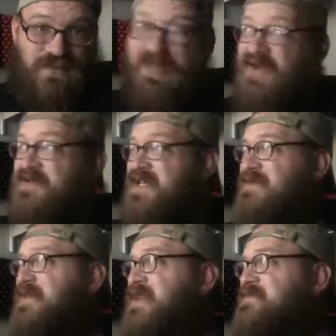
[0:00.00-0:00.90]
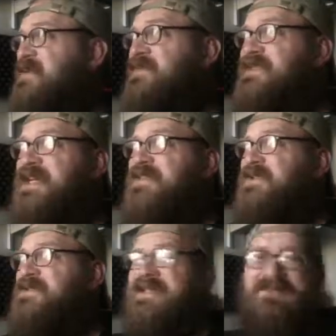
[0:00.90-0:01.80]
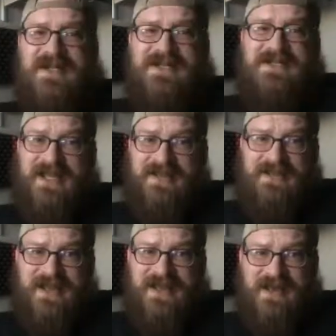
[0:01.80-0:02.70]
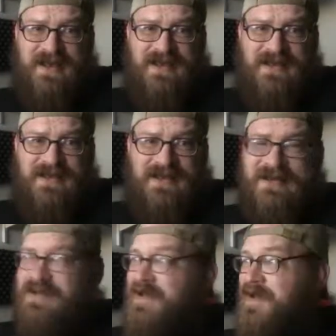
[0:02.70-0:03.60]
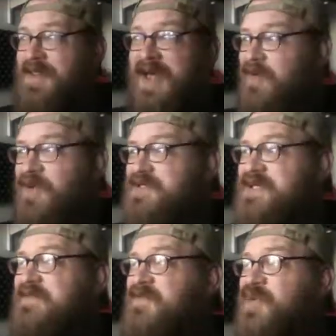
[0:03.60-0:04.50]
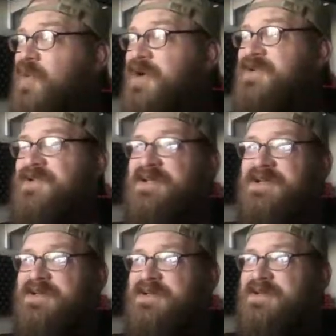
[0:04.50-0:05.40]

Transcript: 13 minutes, maybe 10, 13 minutes killing that guy. That wasn't even the worst.